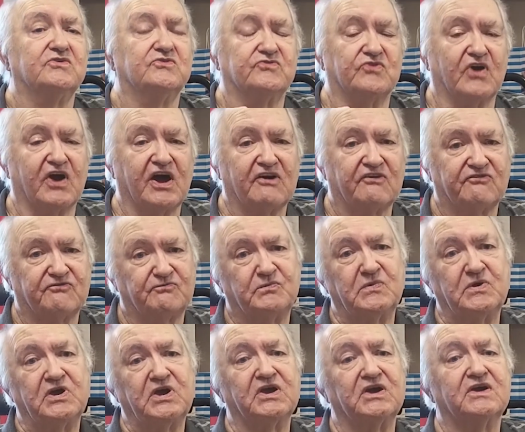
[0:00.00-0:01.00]
draft
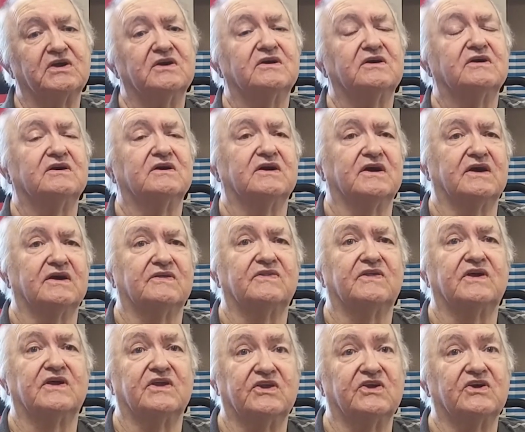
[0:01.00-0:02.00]
me
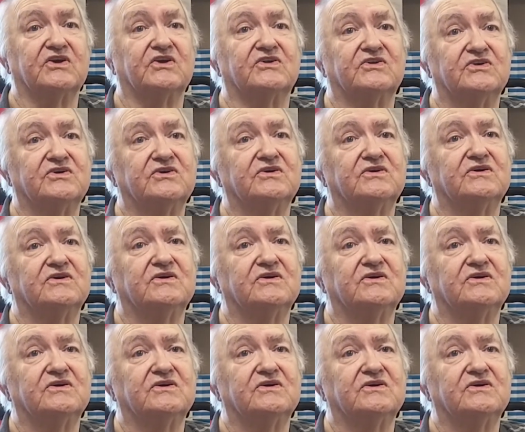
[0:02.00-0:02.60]
and they did.